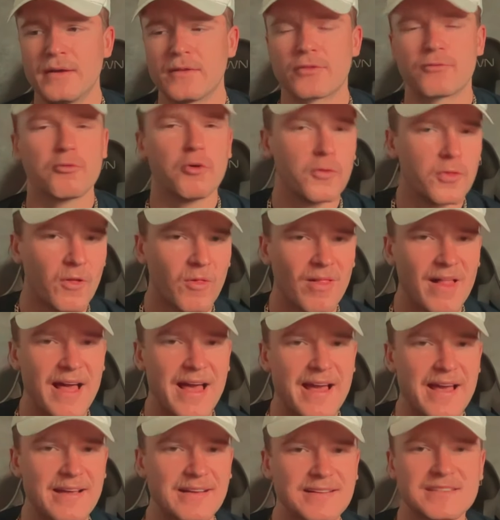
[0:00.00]
through the
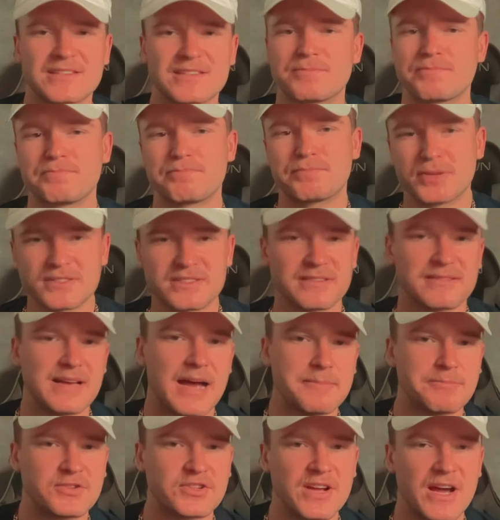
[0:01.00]
legs, puts it
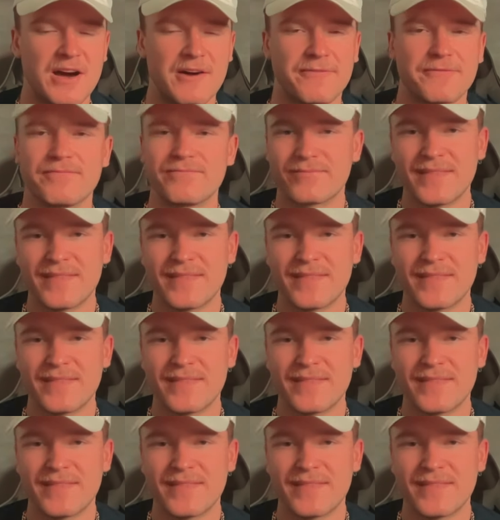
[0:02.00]
top shelf.